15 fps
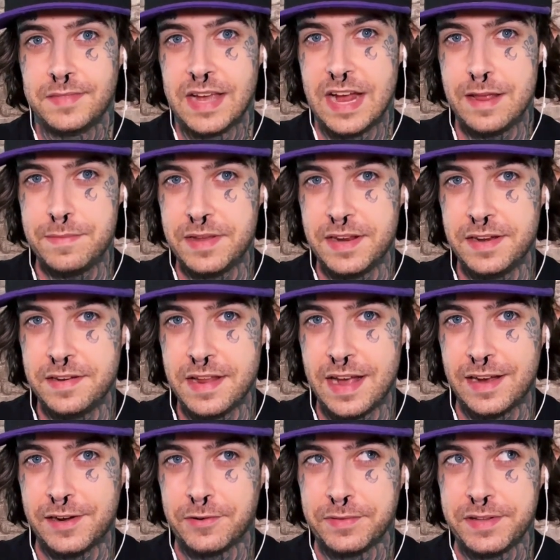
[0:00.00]
I mean,
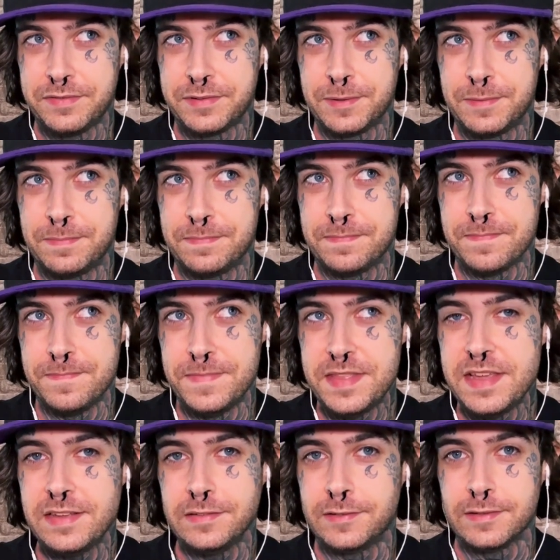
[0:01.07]
I don't even
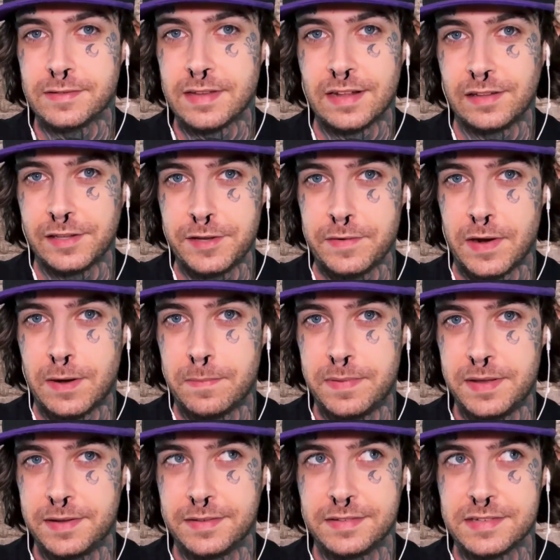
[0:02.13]
need to tell you how
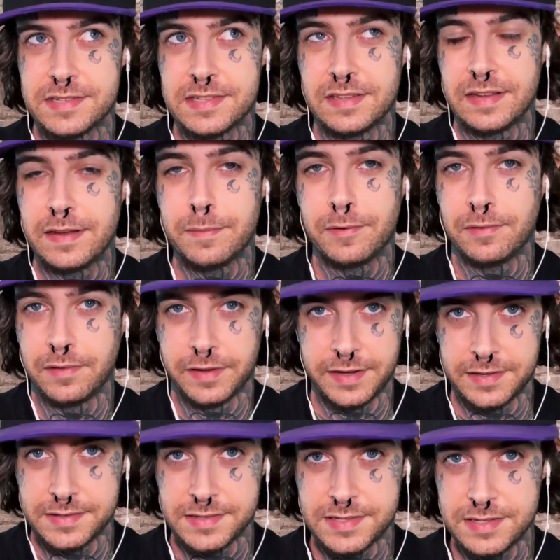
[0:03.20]
big this label
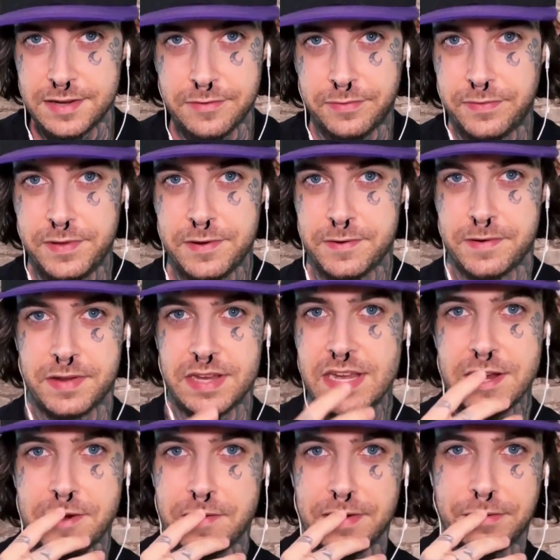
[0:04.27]
is. If you're
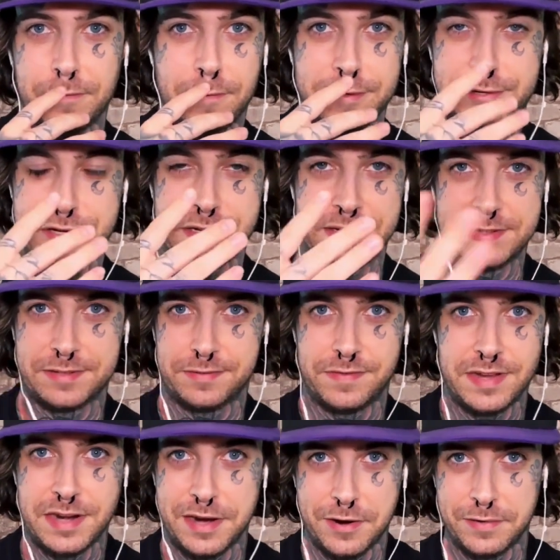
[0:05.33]
here and watching this
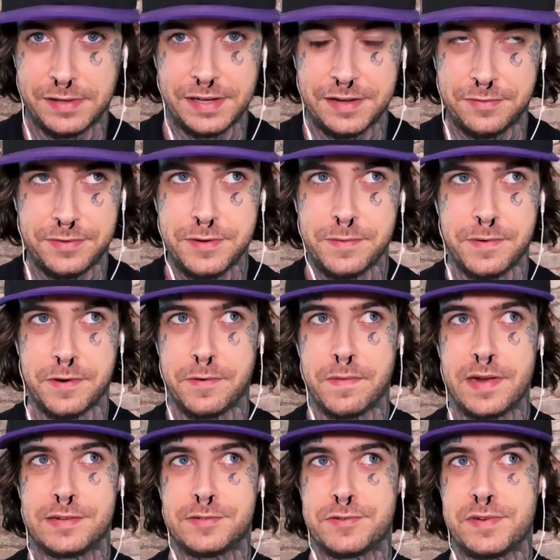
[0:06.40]
video, and if you were
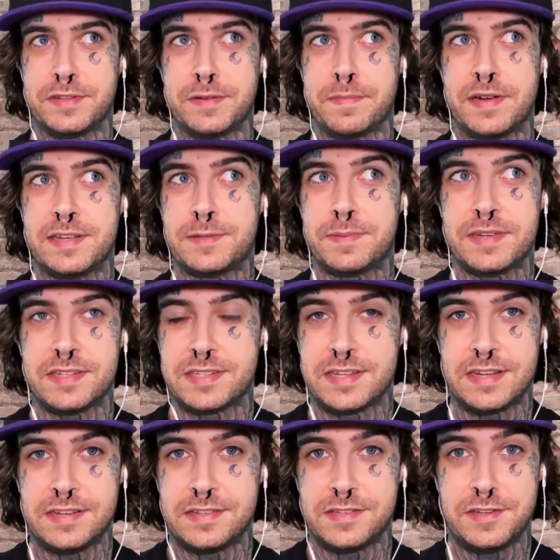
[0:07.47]
around during the Myspace
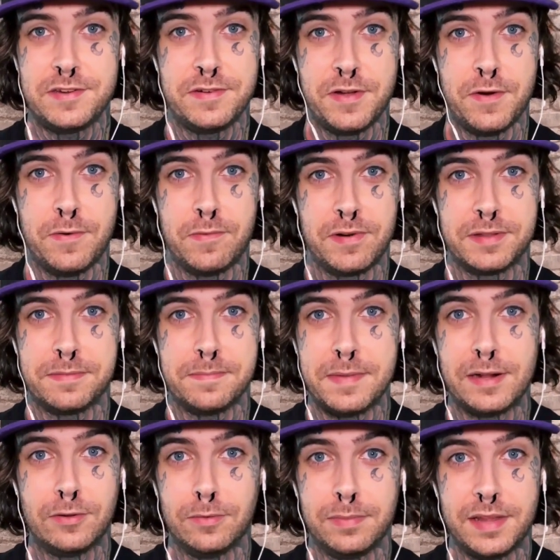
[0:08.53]
days, you know what
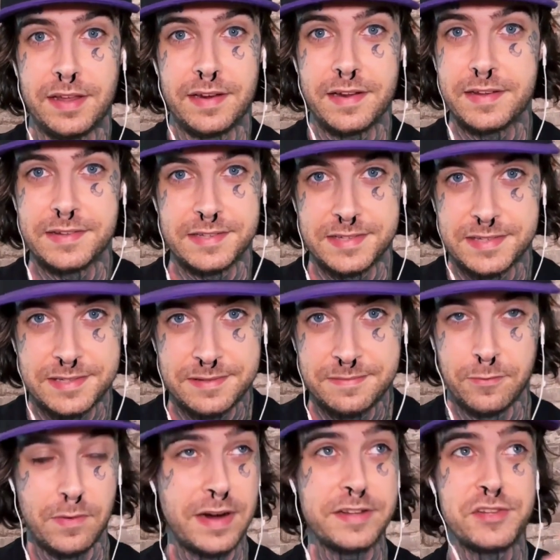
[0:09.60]
Metalblade is.
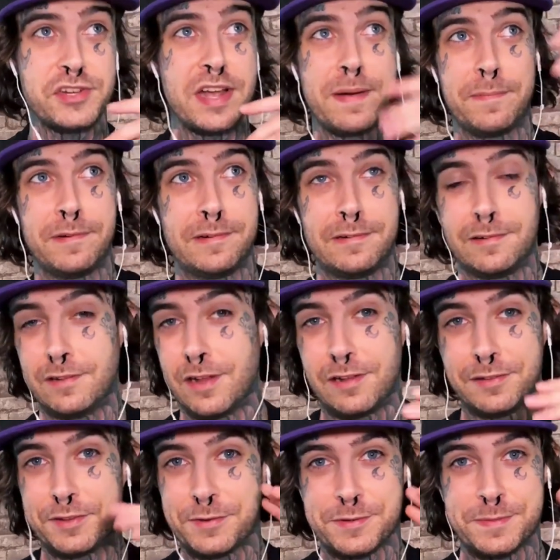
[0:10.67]
Whitechapel,
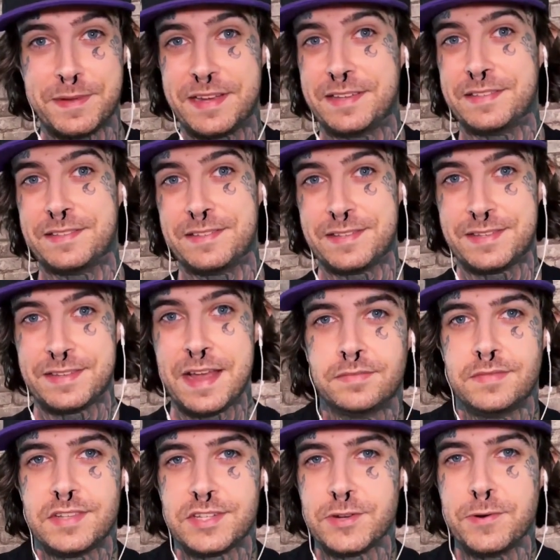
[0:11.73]
all those bands.
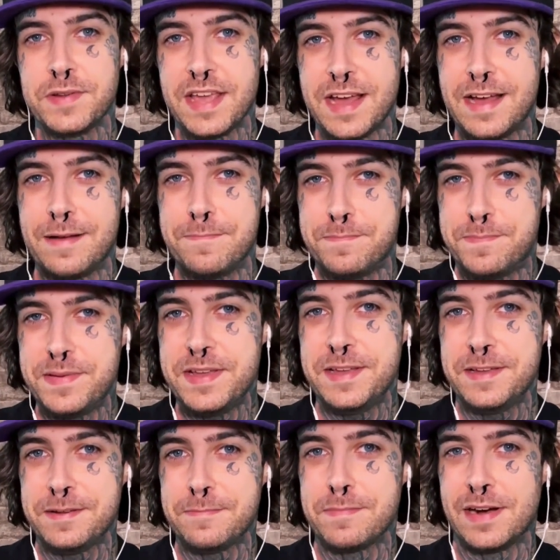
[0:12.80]
So yeah,
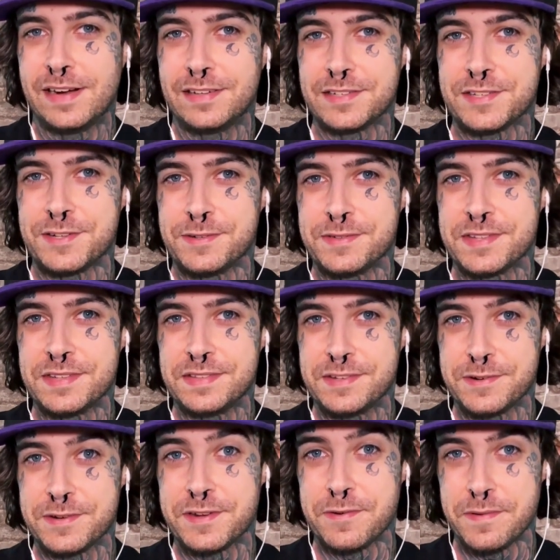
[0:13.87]
big milestones in
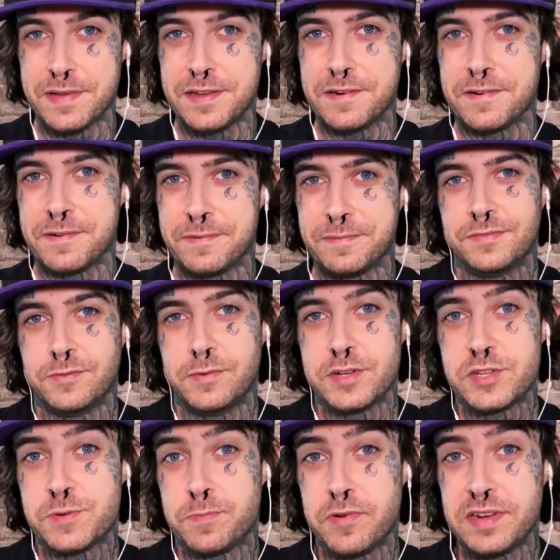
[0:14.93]
their career.
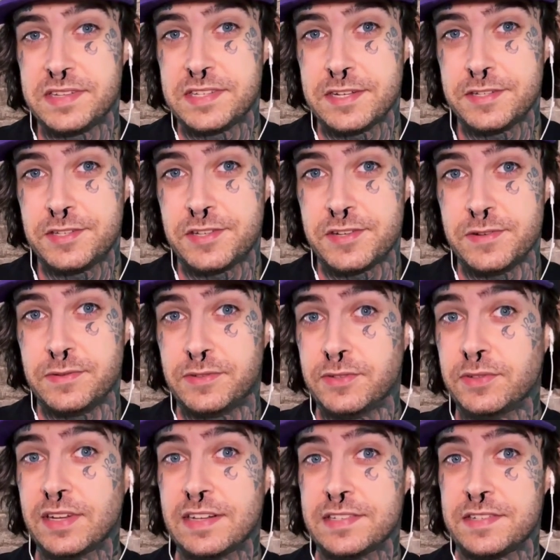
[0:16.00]
Which brings us to
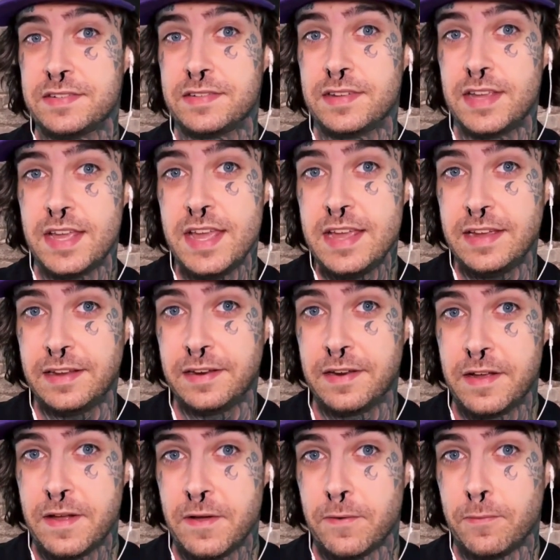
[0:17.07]
2008,
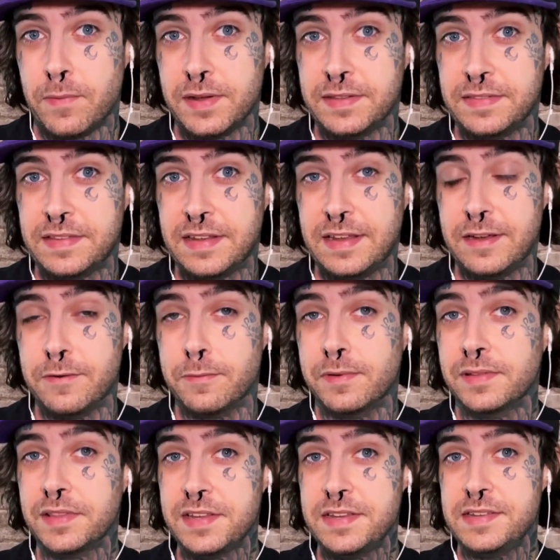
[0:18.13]
when they
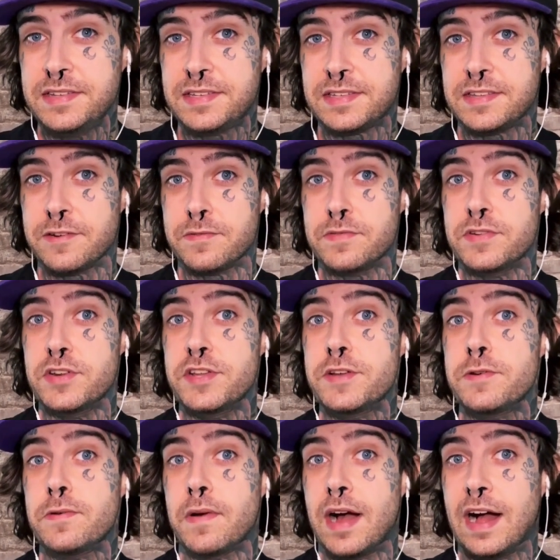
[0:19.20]
released their
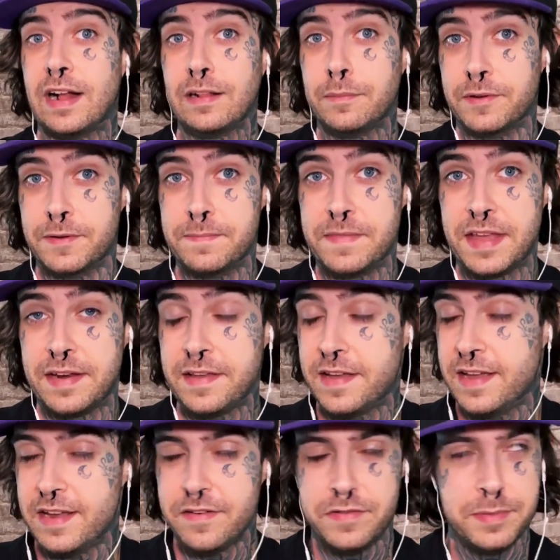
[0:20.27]
new album that
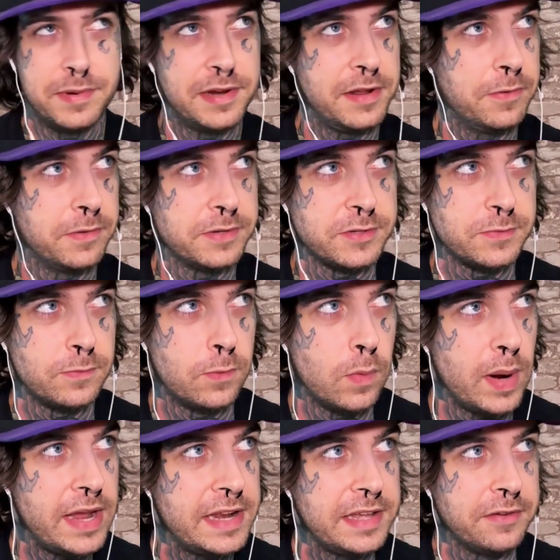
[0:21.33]
everybody was
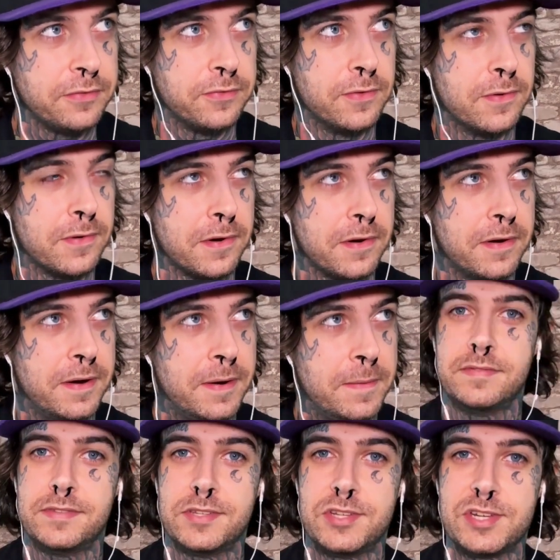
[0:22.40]
waiting for,
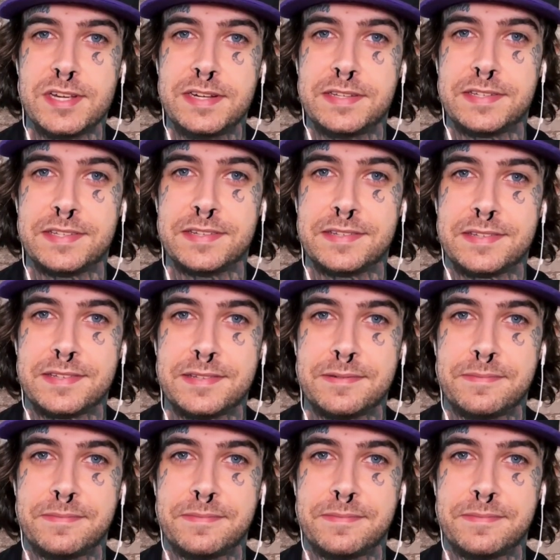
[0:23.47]
Genesis.